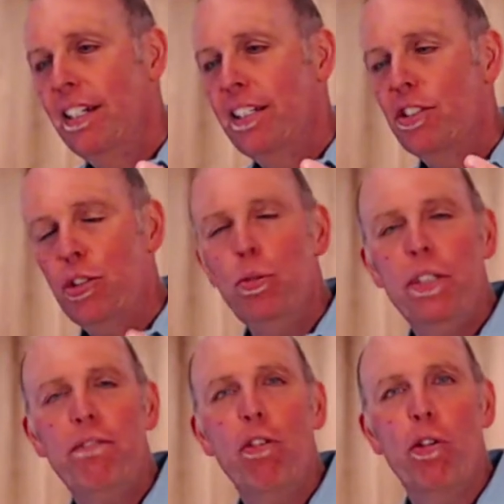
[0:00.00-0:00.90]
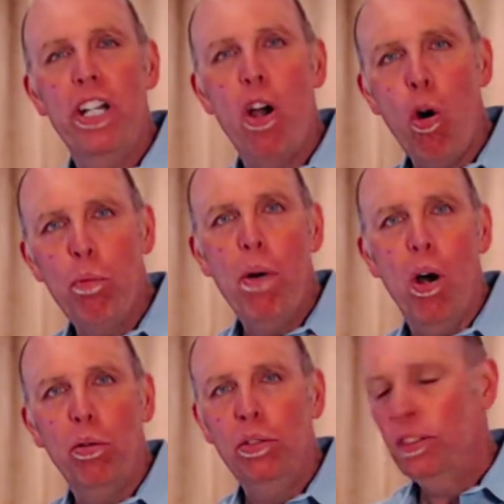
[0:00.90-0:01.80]
suited for an
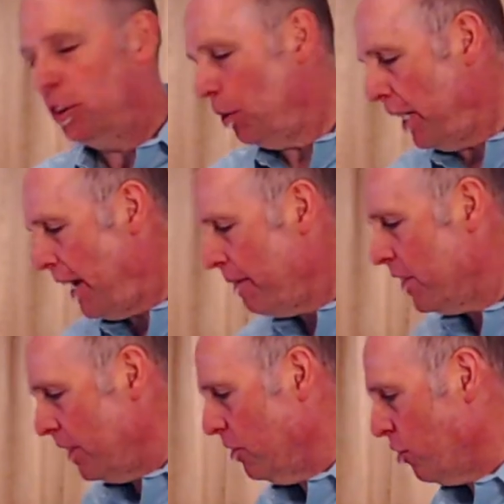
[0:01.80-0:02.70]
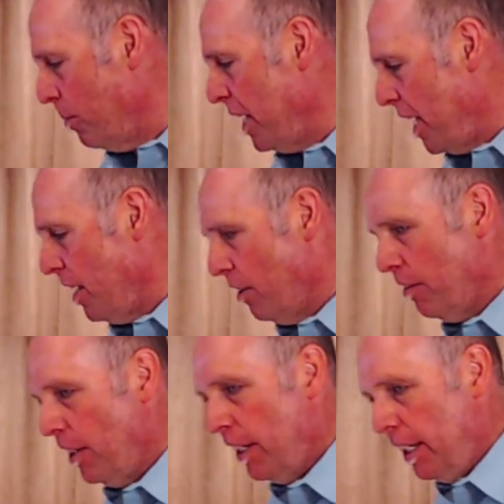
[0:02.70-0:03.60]
oboe. So I have this instrument
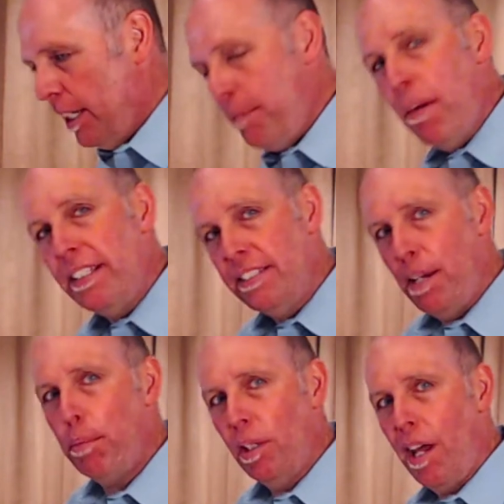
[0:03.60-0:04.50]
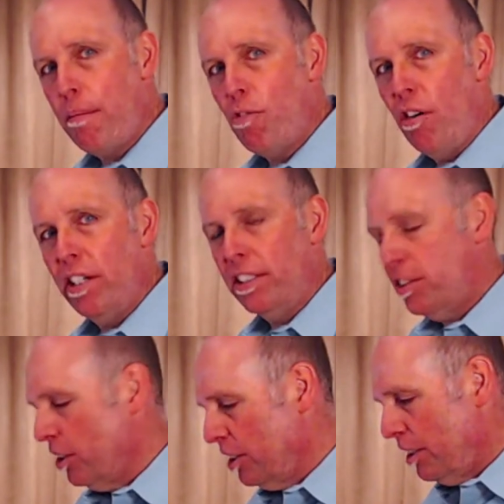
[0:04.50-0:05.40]
here in my sample library. It's
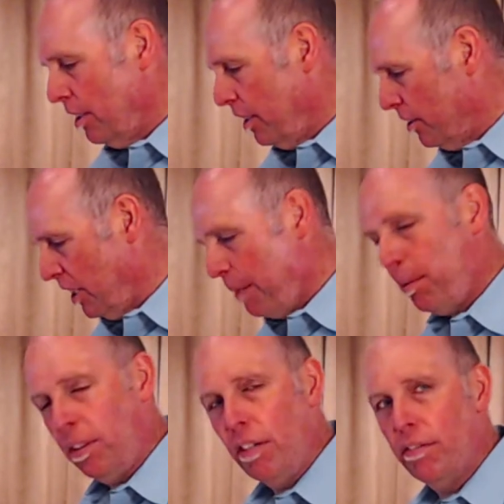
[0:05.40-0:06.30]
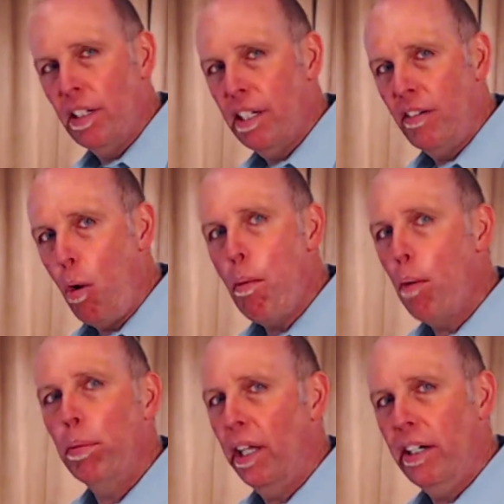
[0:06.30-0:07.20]
just a sample of an oboe
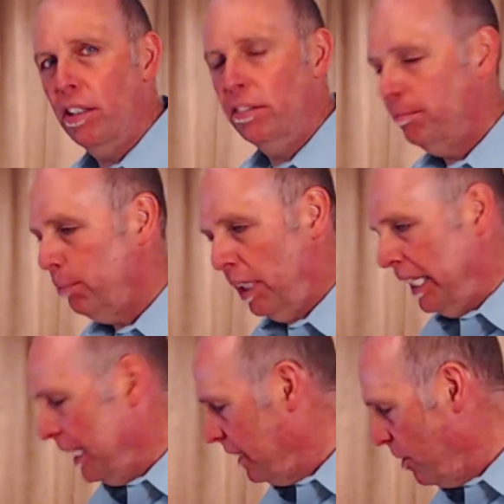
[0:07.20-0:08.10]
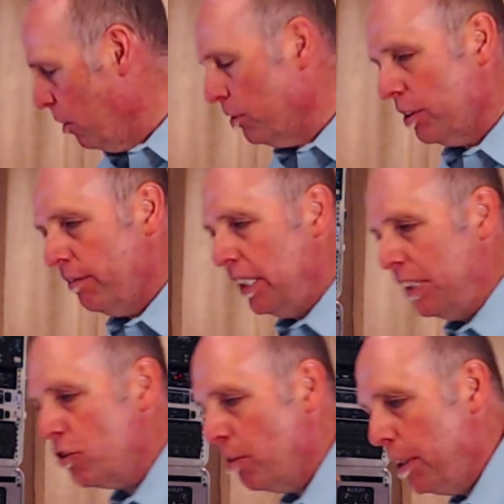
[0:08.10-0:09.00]
player playing the notes of the
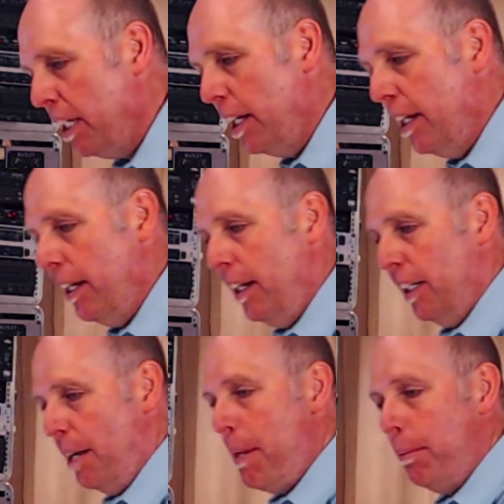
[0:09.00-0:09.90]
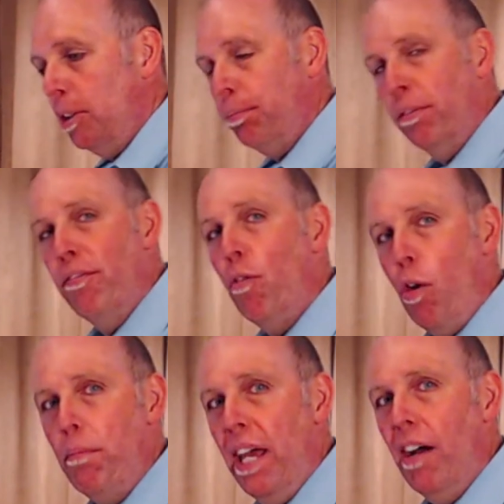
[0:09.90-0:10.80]
instrument, and I'm able to
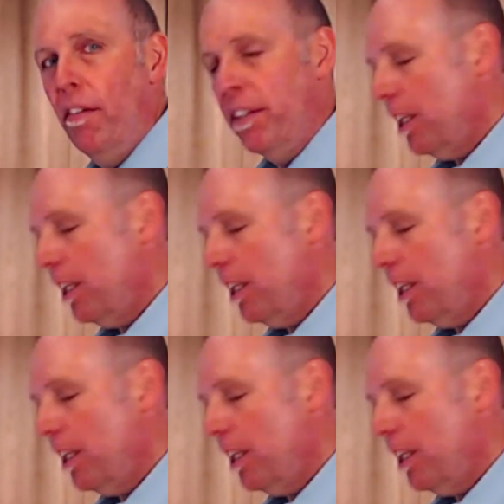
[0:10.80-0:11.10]
perform that on the